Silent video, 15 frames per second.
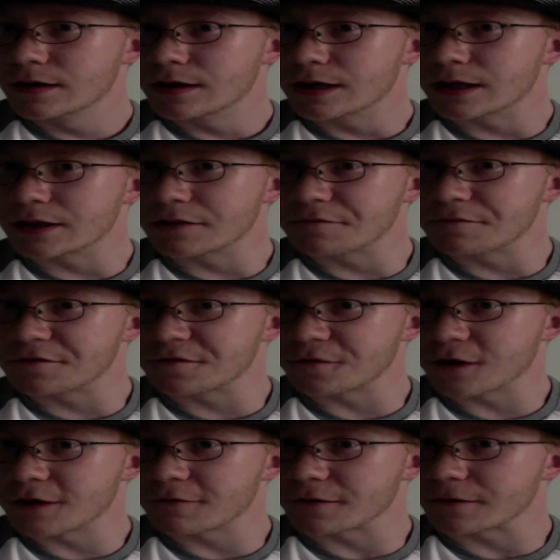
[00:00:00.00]
it lives
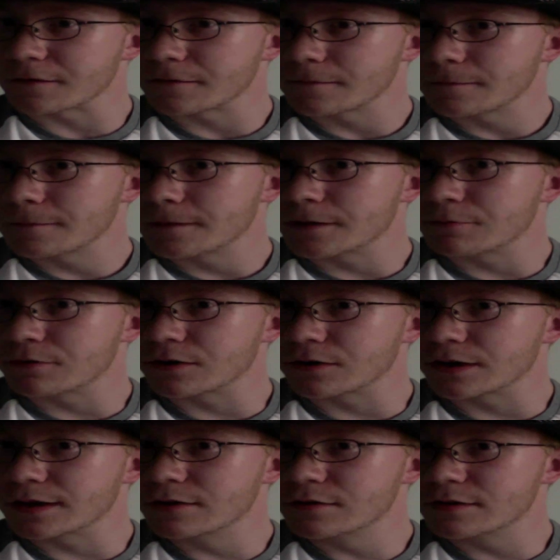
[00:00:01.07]
forever. You can put it
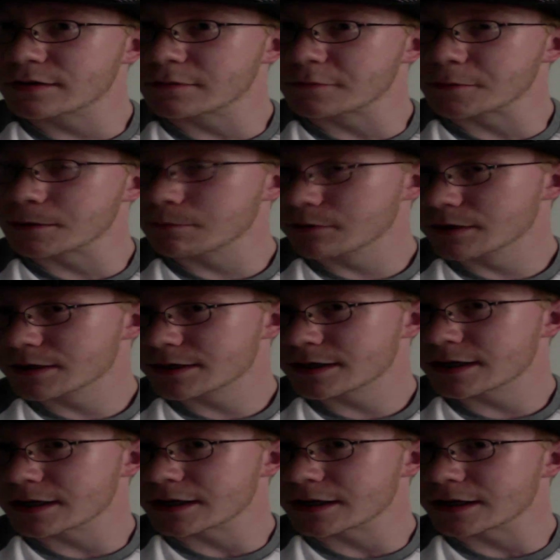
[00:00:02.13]
on YouTube for people to
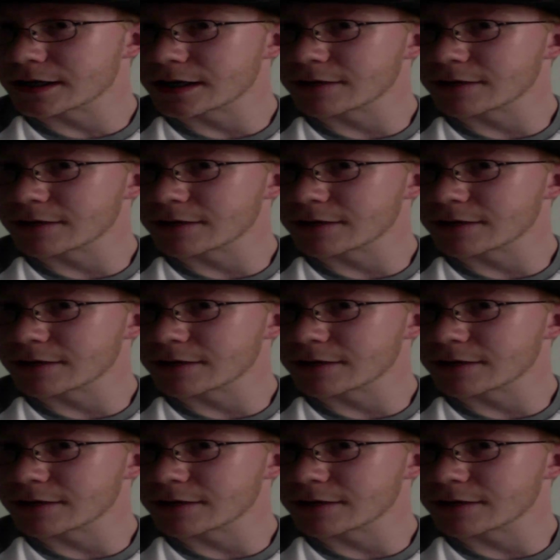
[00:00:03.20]
see,